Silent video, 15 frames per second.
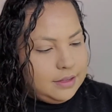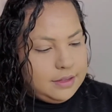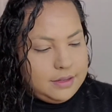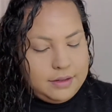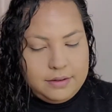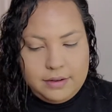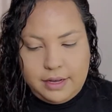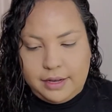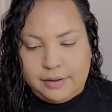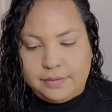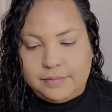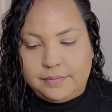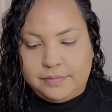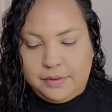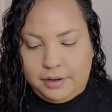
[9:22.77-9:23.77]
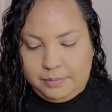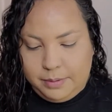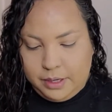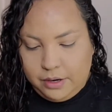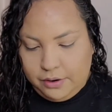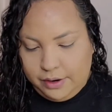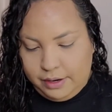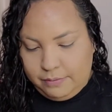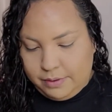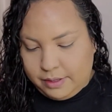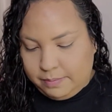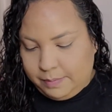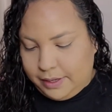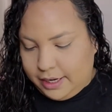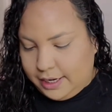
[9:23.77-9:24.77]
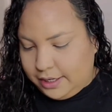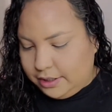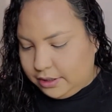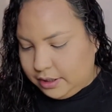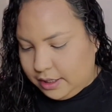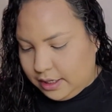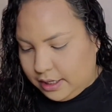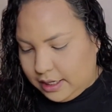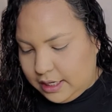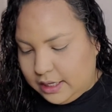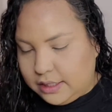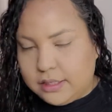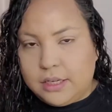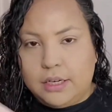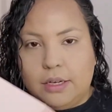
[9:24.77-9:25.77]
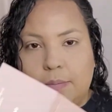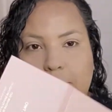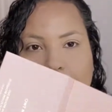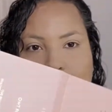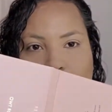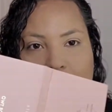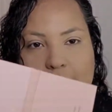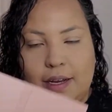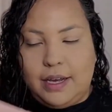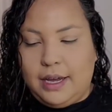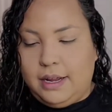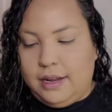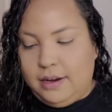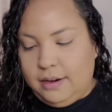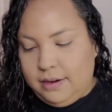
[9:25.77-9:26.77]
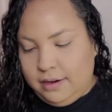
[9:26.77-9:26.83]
Okay. Now I'm going to go in with blush, and it's going to be, again,